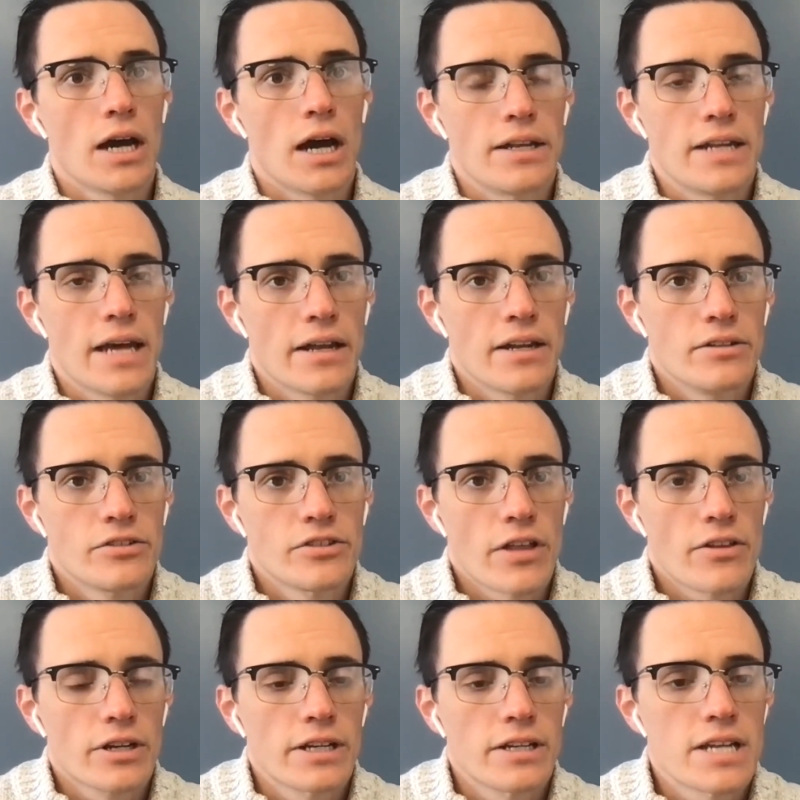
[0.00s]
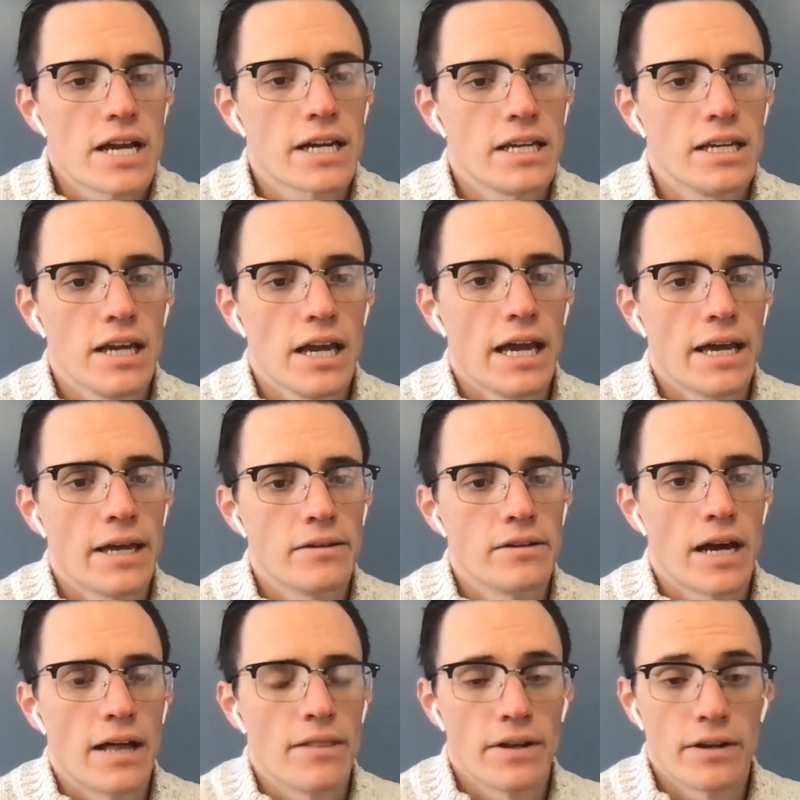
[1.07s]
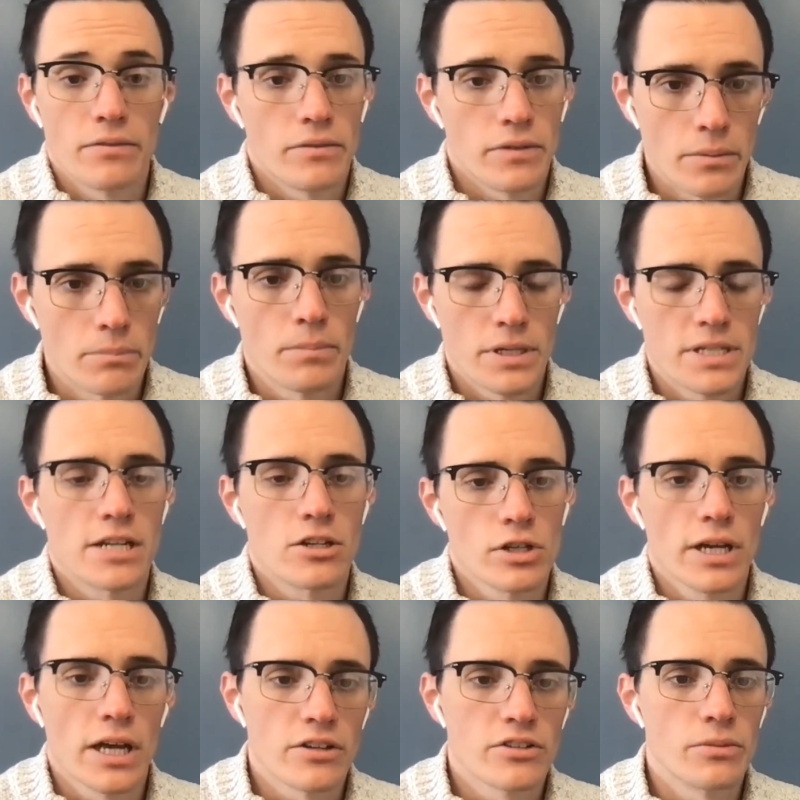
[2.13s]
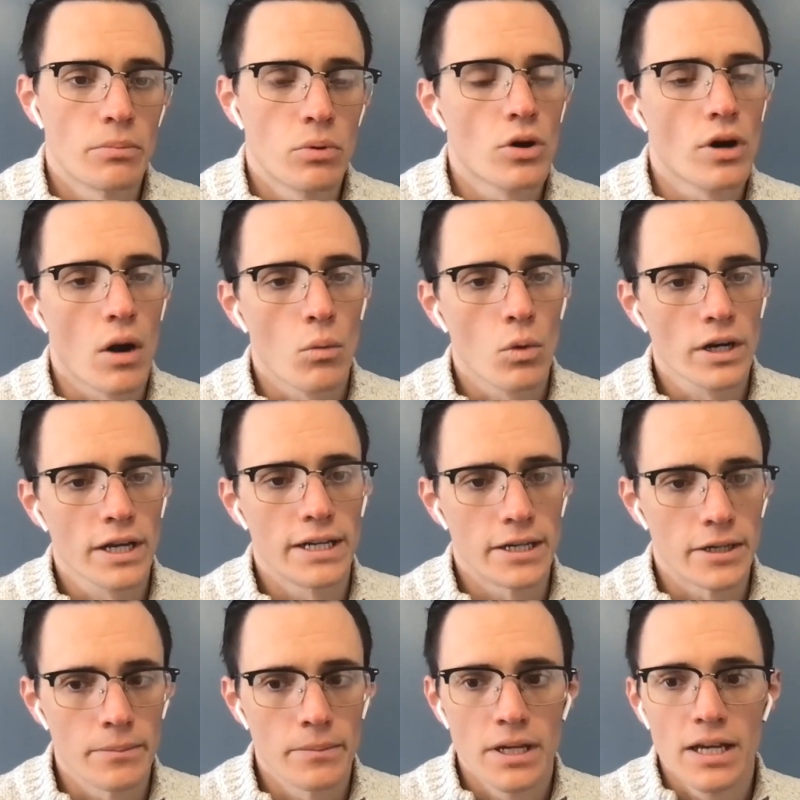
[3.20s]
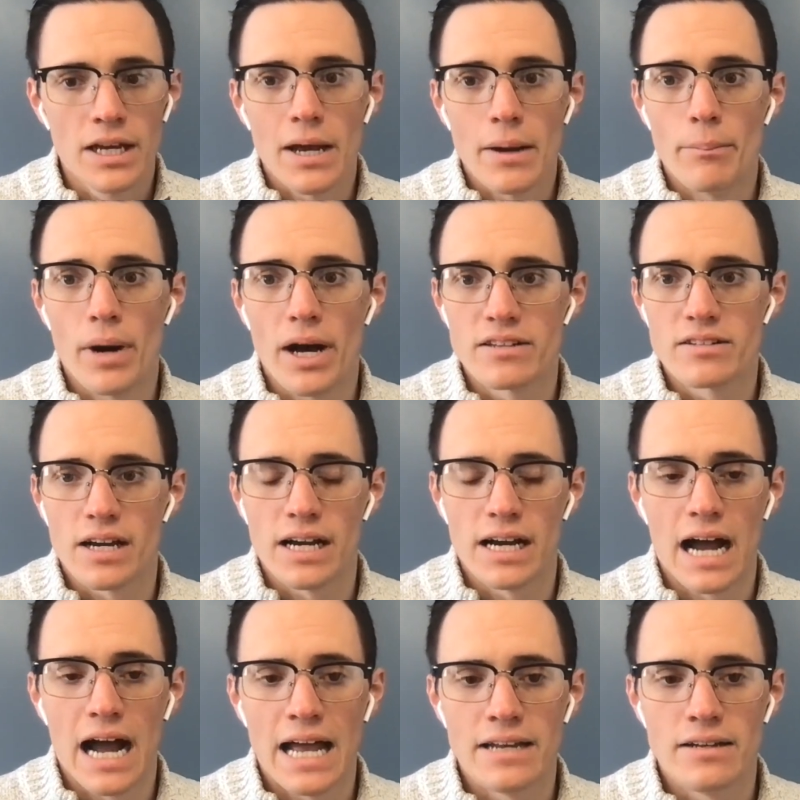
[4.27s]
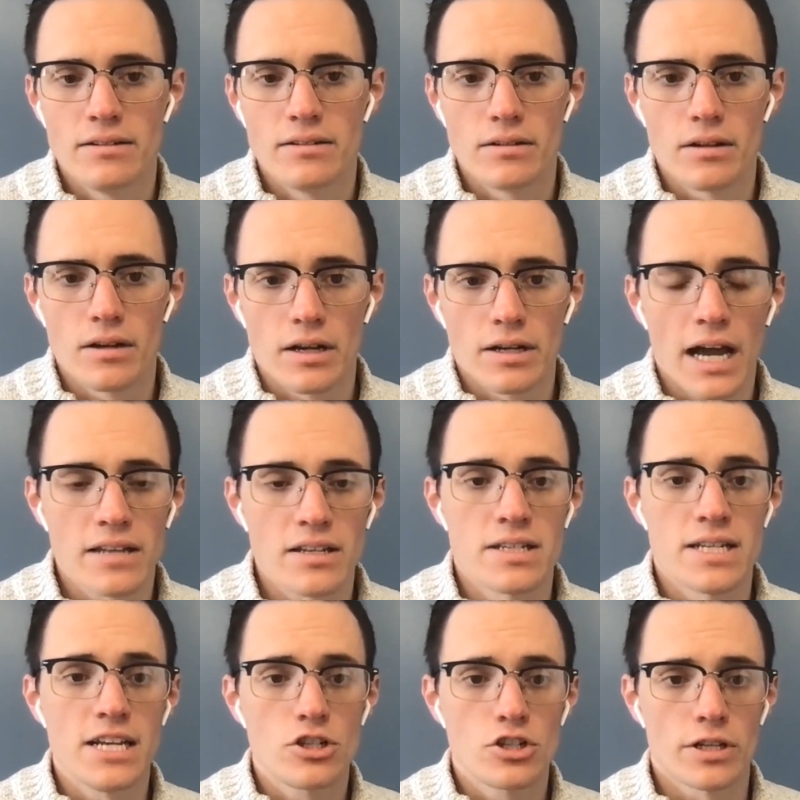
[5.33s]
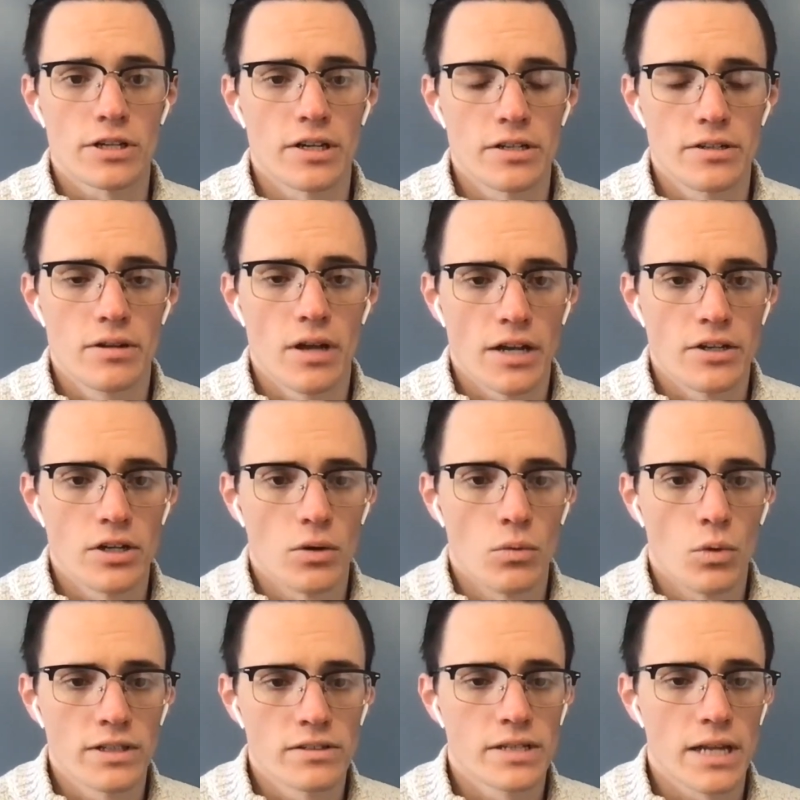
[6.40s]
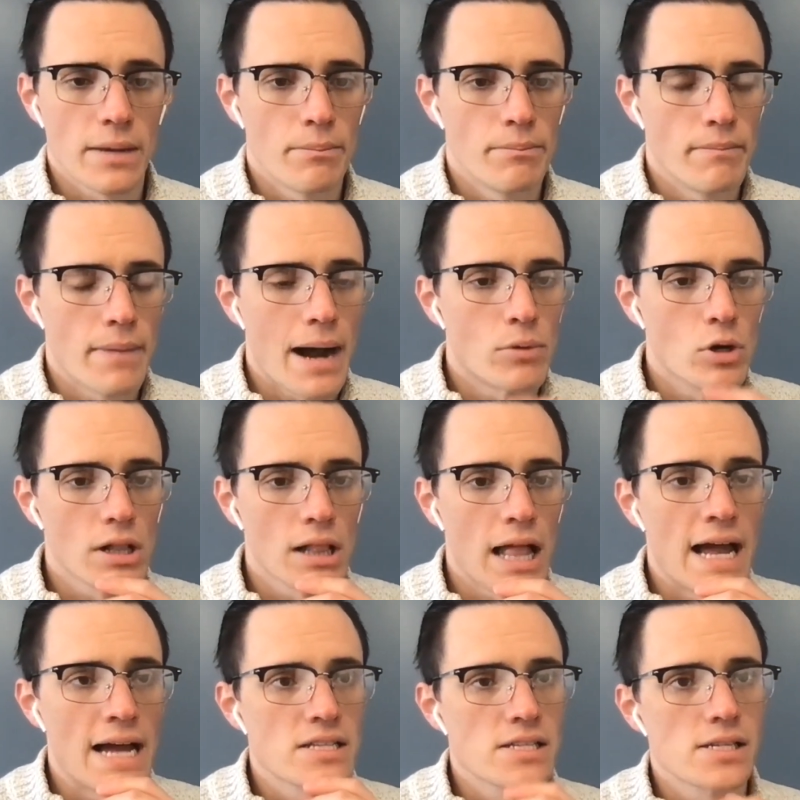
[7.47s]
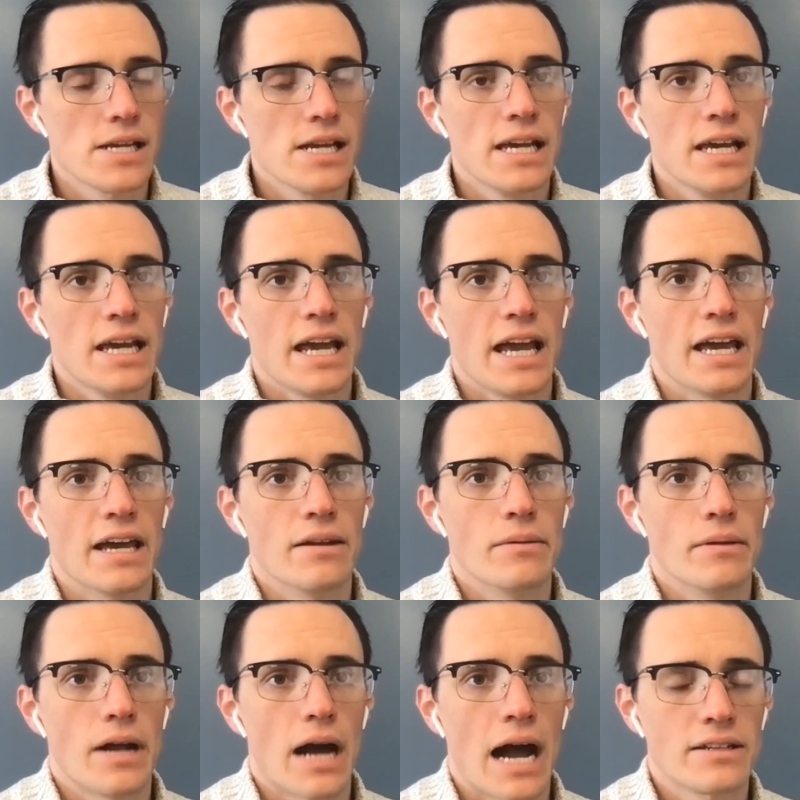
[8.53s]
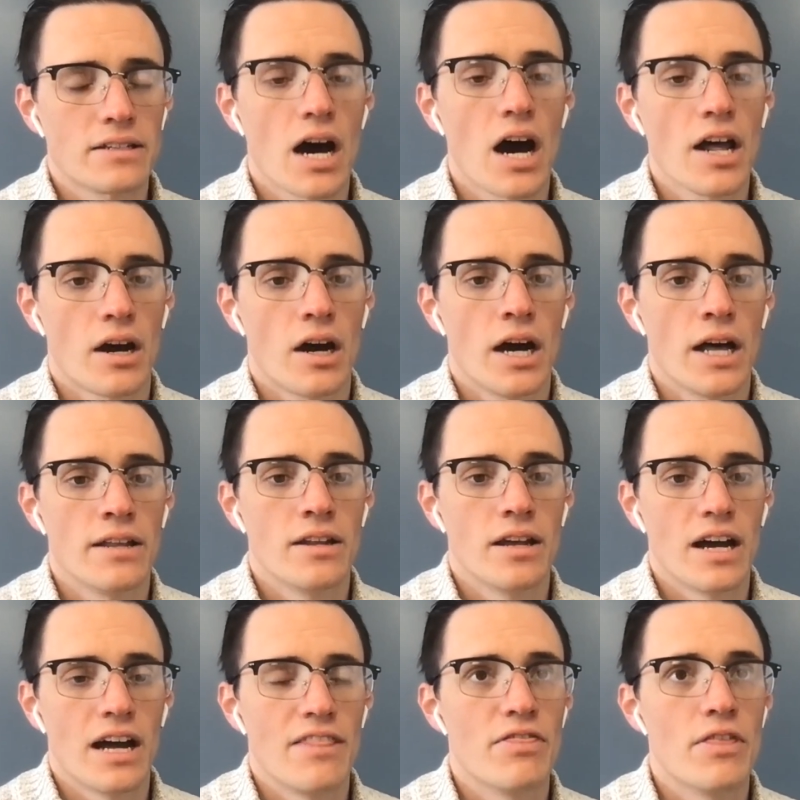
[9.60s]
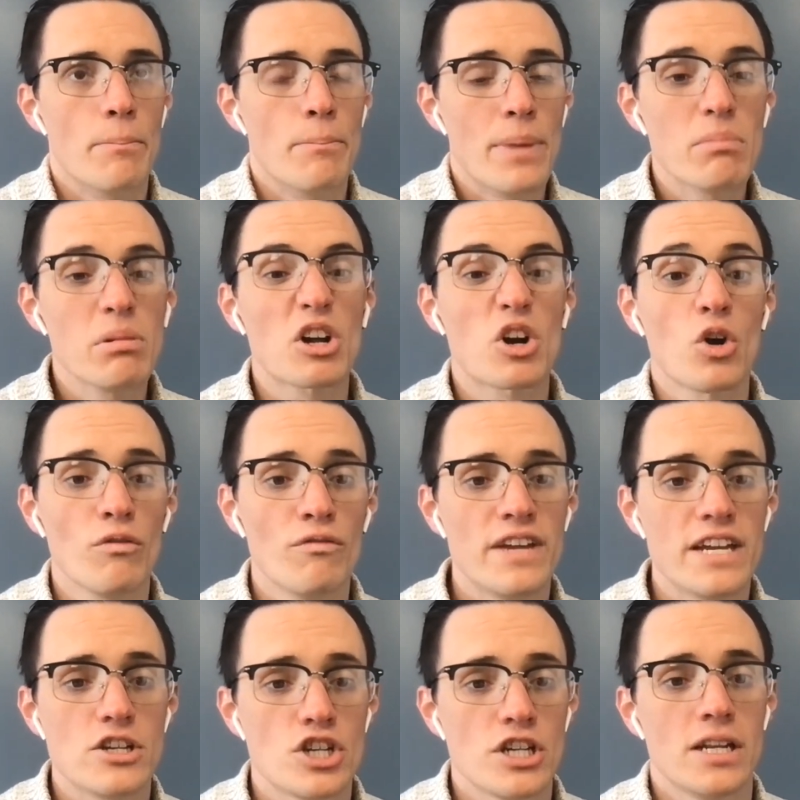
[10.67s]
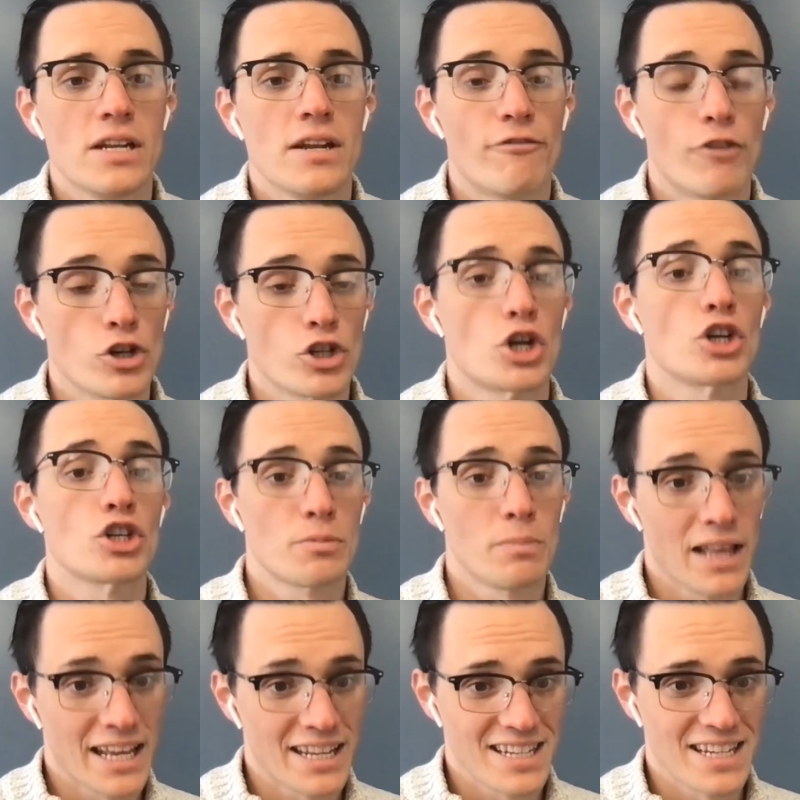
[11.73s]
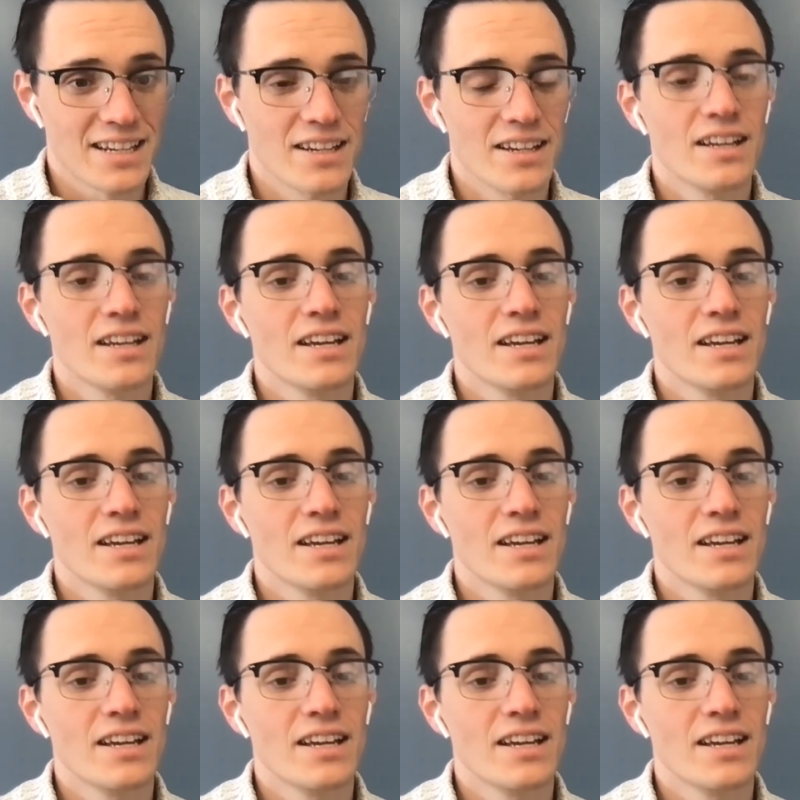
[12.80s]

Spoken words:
down in Southern Kentucky, and they're potentially going to support our work here. But I got to teach their Adult Wednesday Bible class, and I taught on the biblical vision for church planting.